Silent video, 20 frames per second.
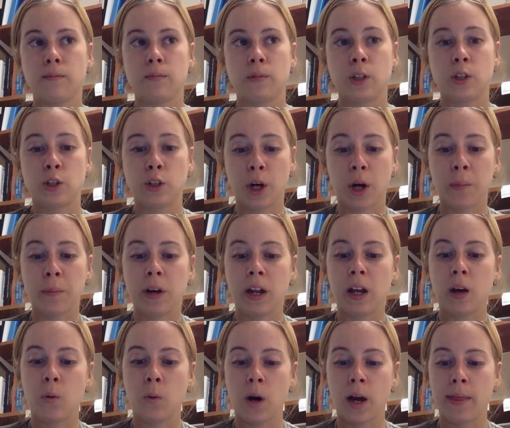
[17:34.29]

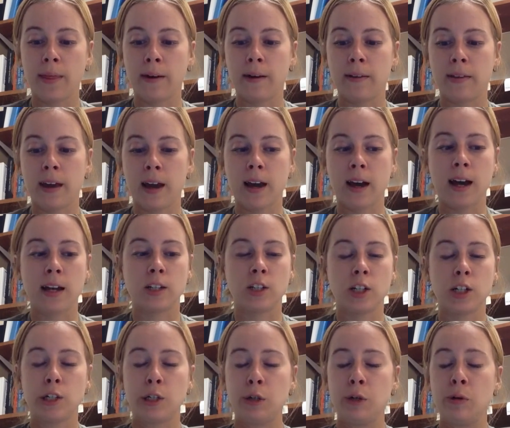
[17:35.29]
determining whether that
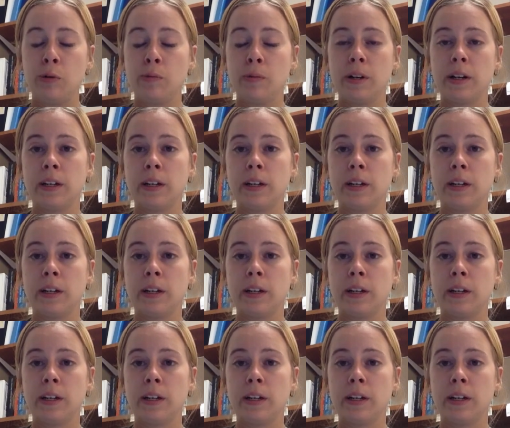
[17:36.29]
NG tube